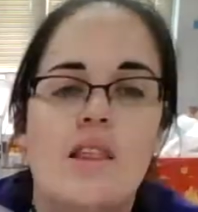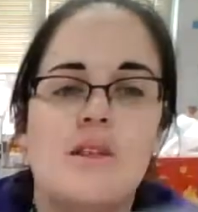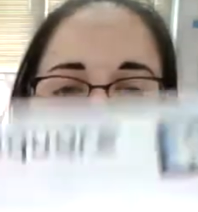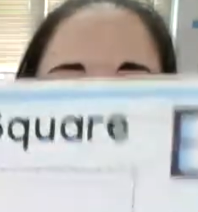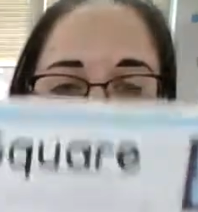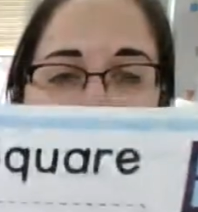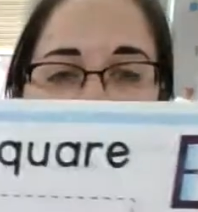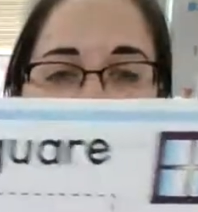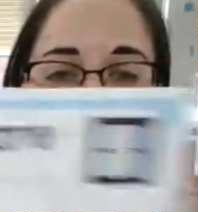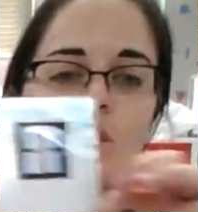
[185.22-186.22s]
the back side
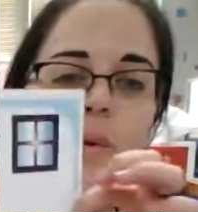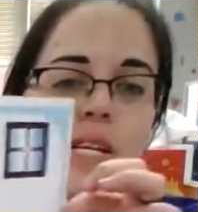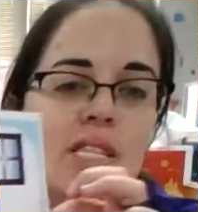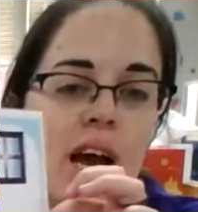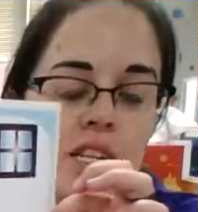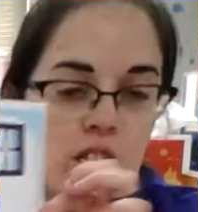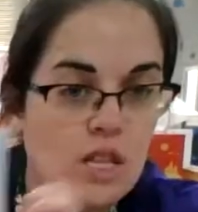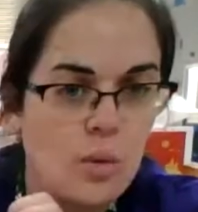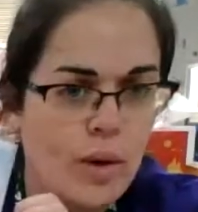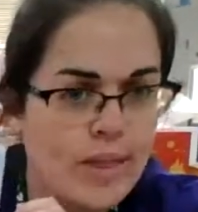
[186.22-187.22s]
of this one is actually
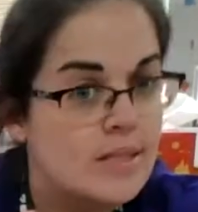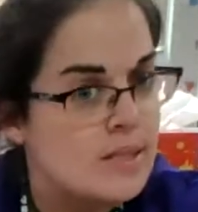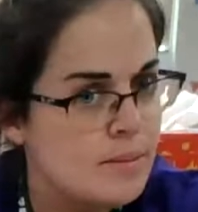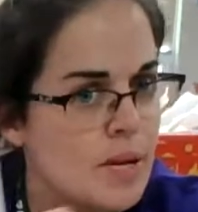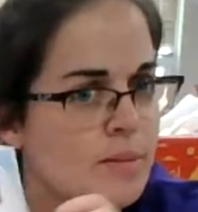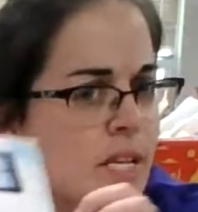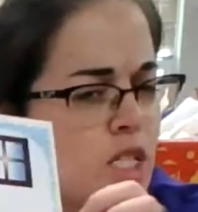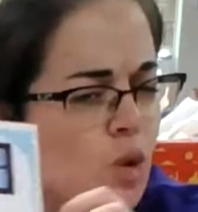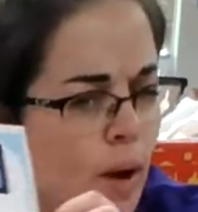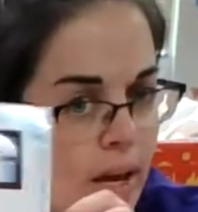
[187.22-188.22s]
the one that sometimes gets quite